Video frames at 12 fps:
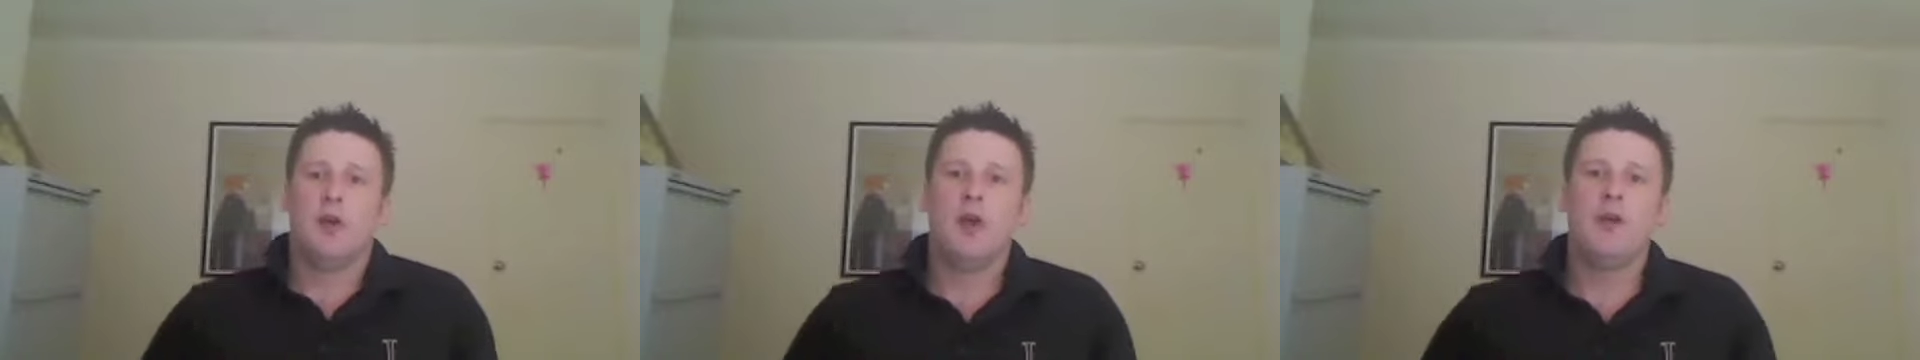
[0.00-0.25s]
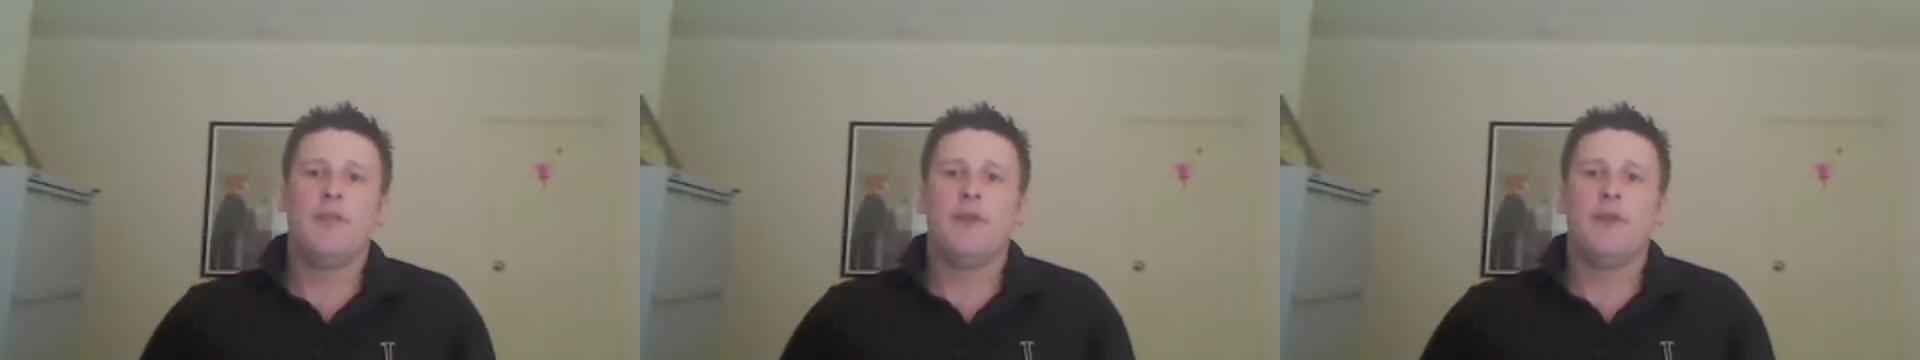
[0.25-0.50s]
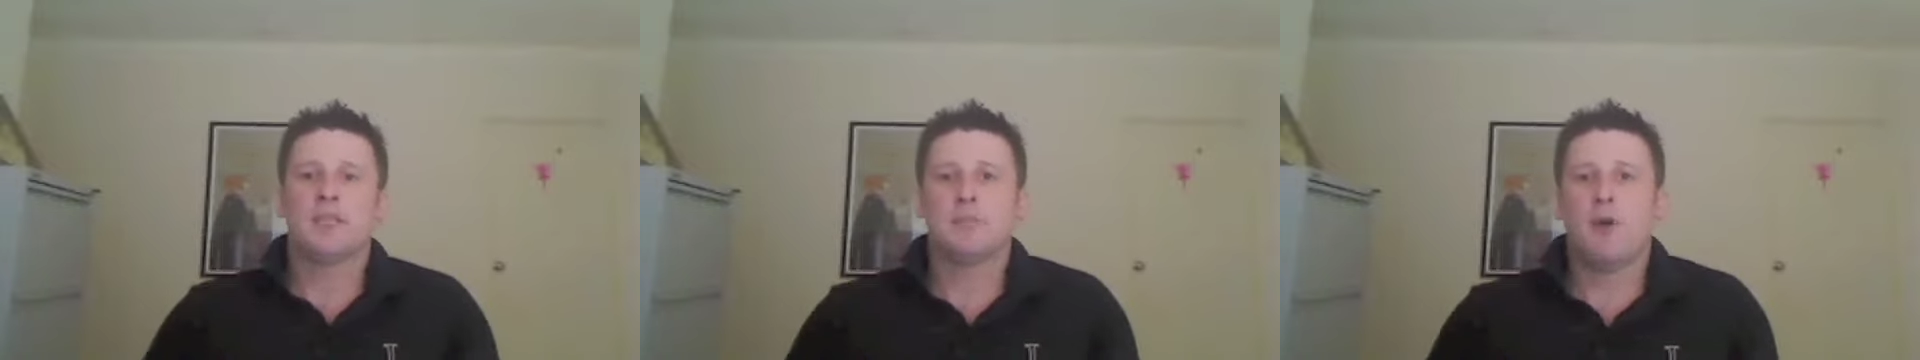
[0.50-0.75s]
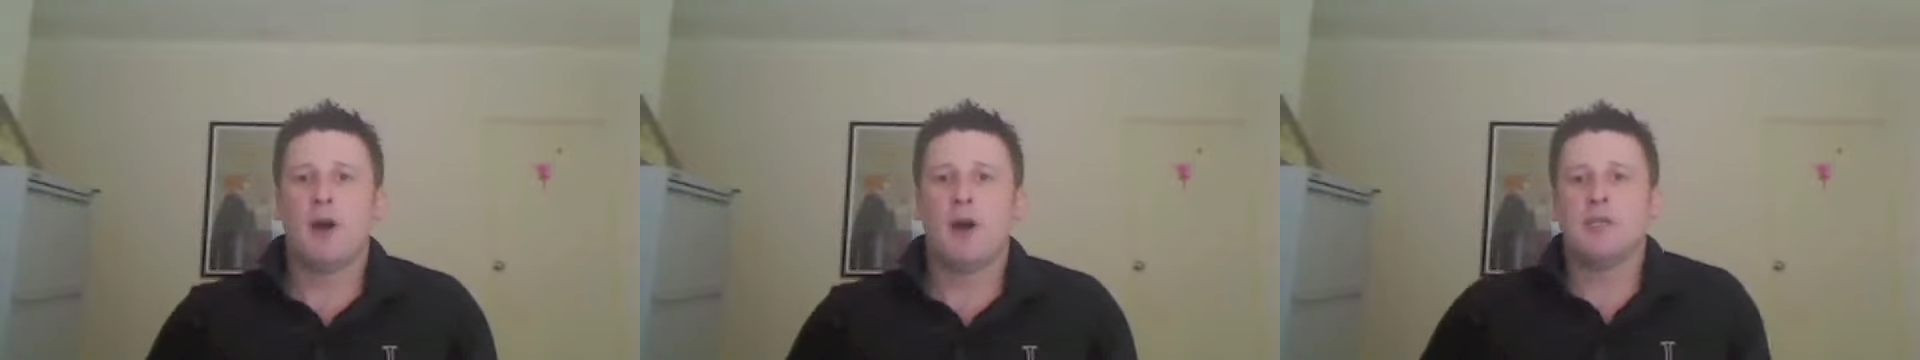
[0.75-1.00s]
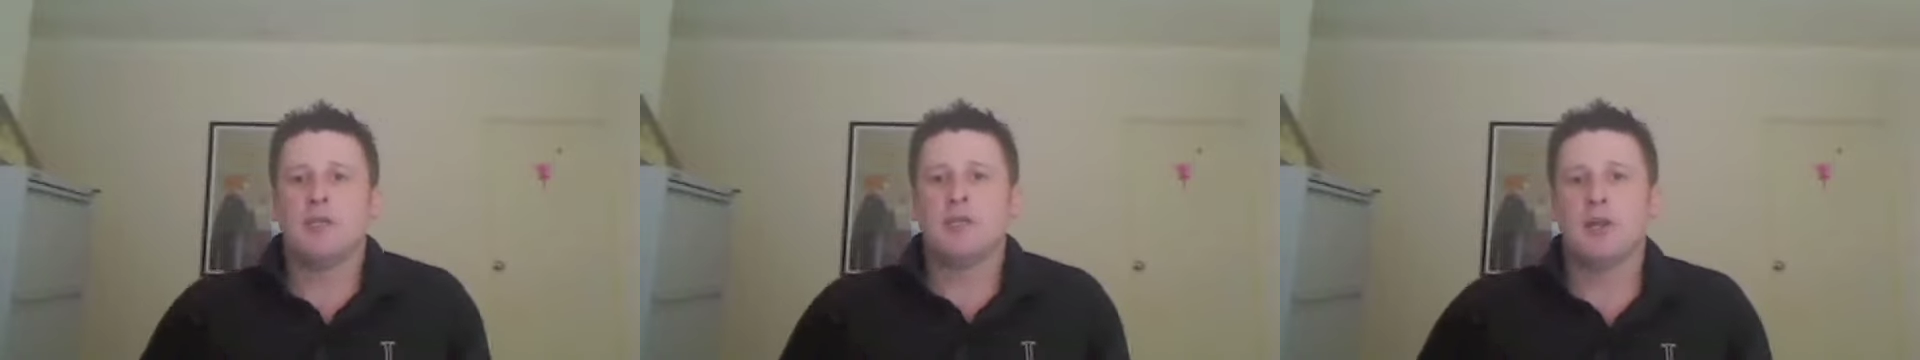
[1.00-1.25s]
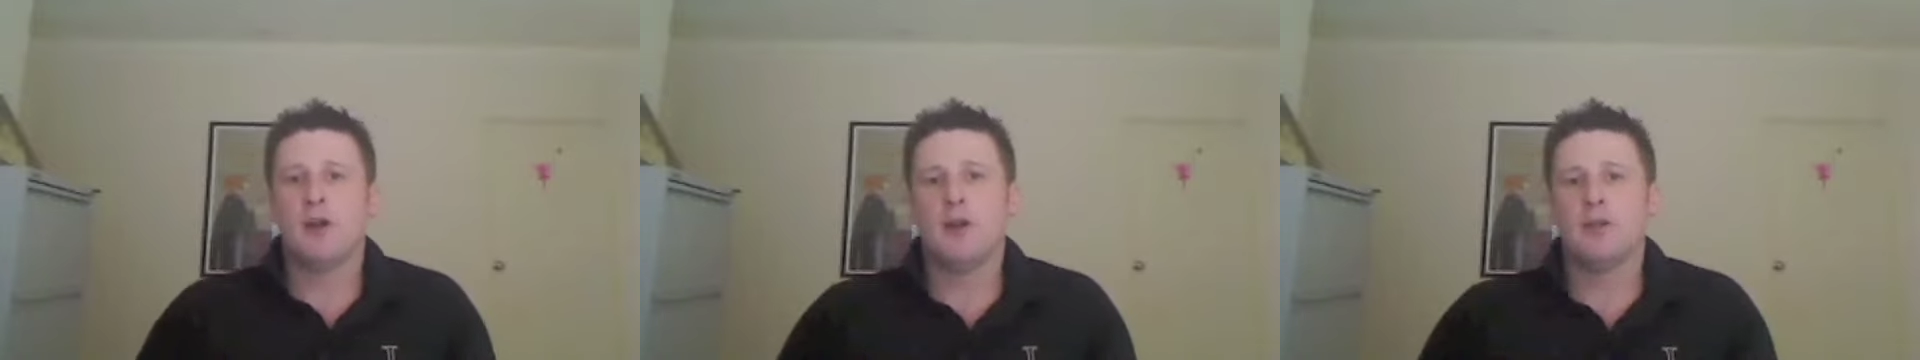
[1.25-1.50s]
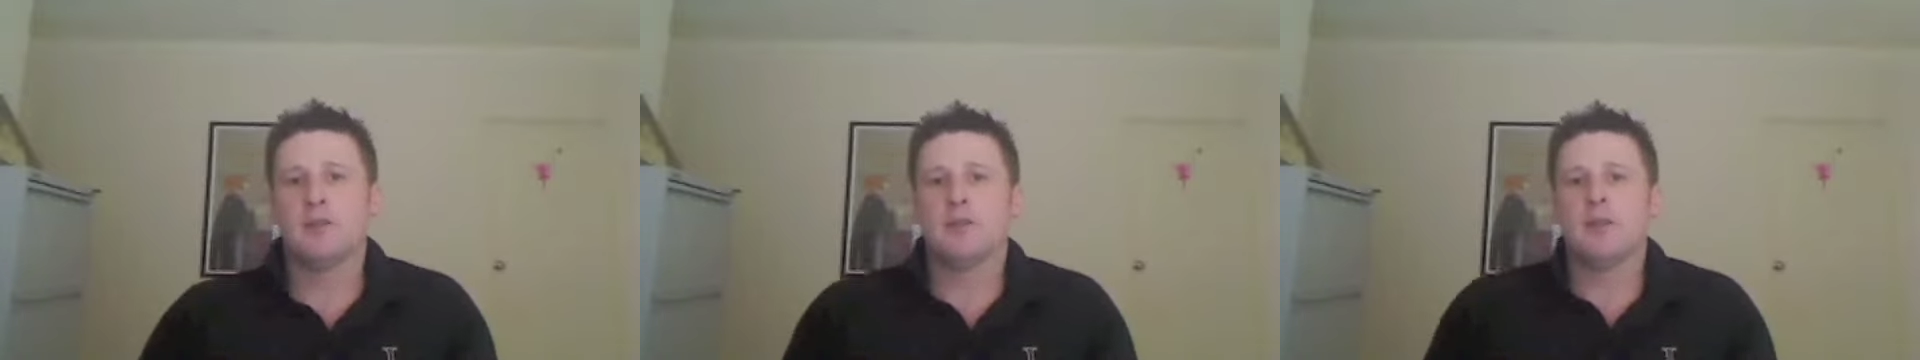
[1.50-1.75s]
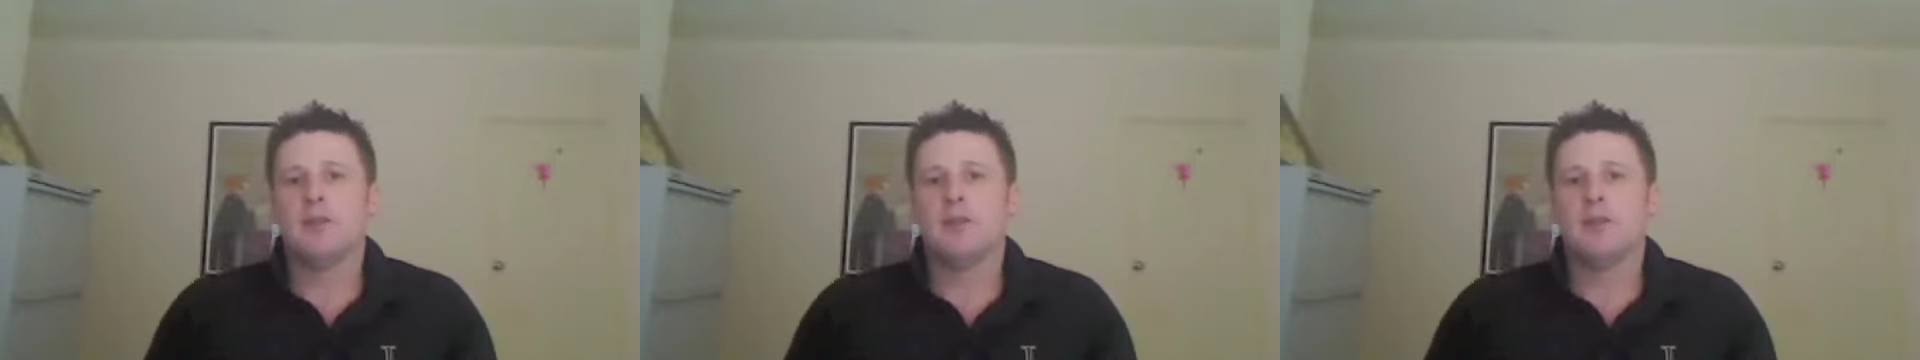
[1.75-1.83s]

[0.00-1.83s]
earthy and spicy tones.